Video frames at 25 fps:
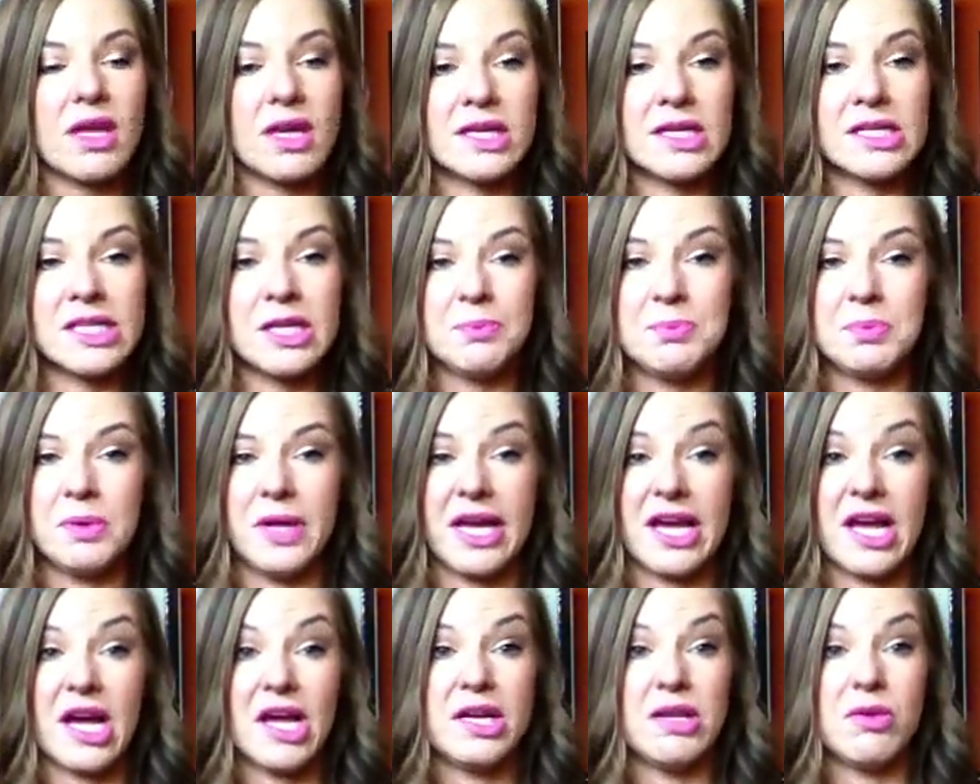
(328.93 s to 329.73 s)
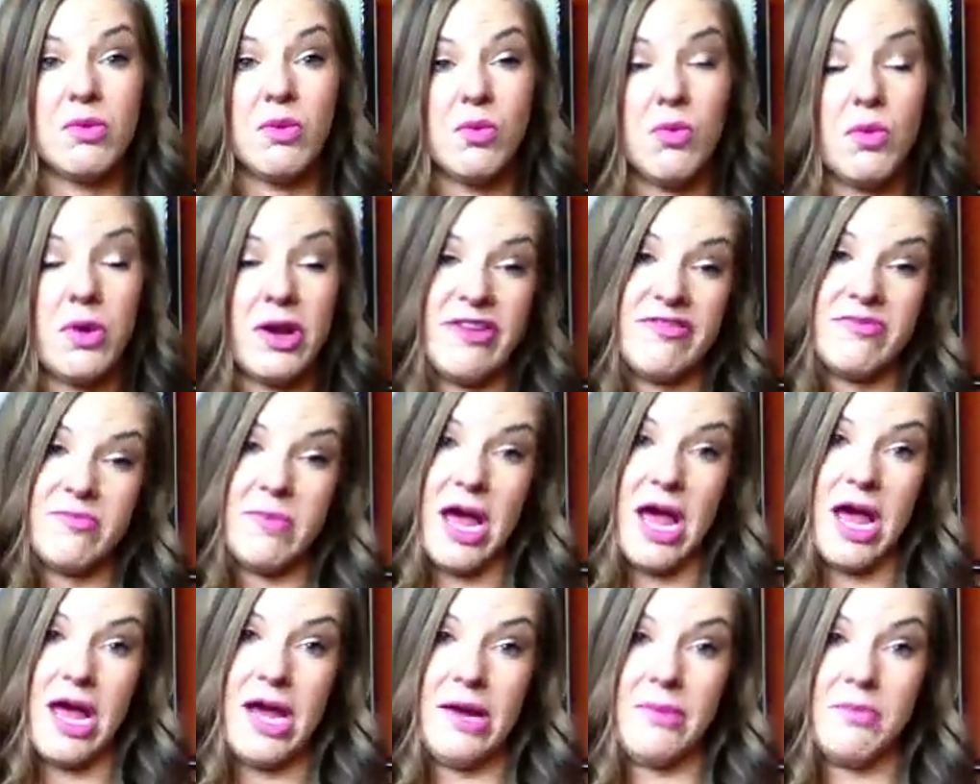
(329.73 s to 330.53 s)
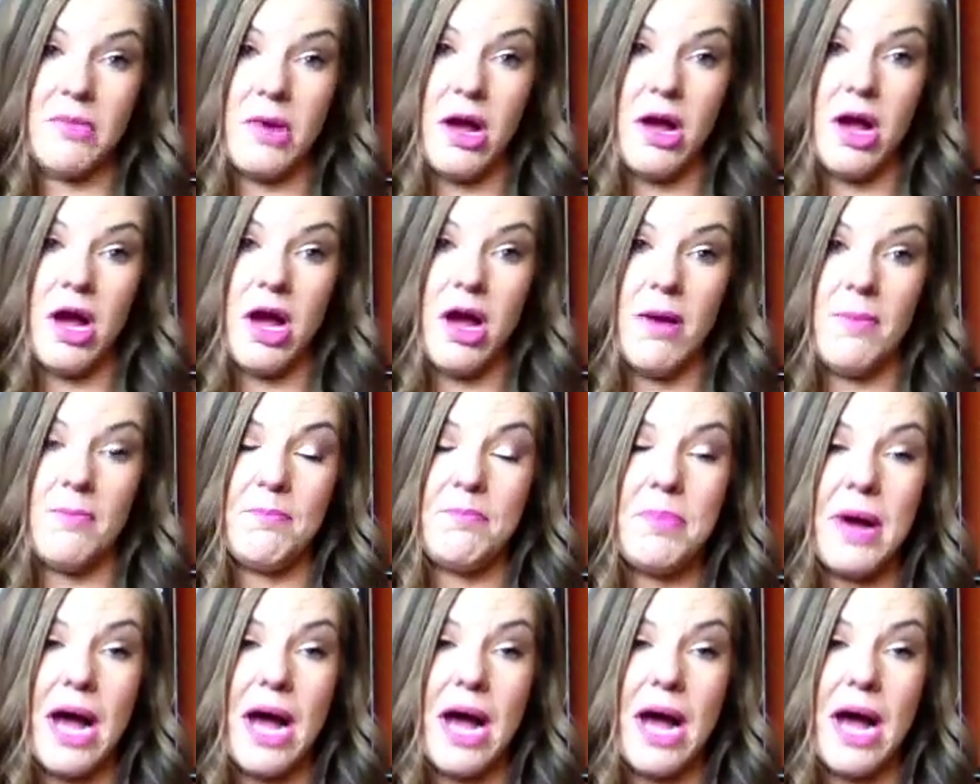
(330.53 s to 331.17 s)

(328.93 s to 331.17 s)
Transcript: clip like a, one of my um,